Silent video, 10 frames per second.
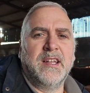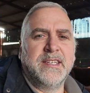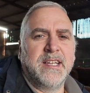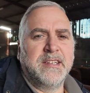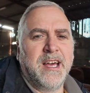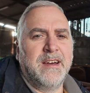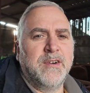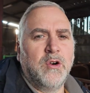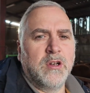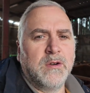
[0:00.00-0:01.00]
like not to
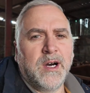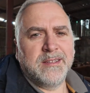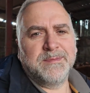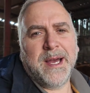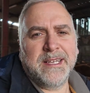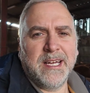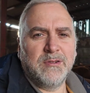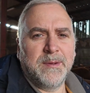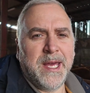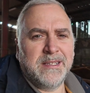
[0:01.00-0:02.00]
have older ones back
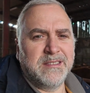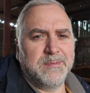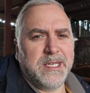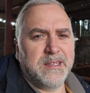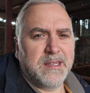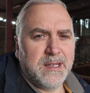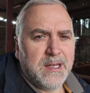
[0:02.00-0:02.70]
down the pens a bit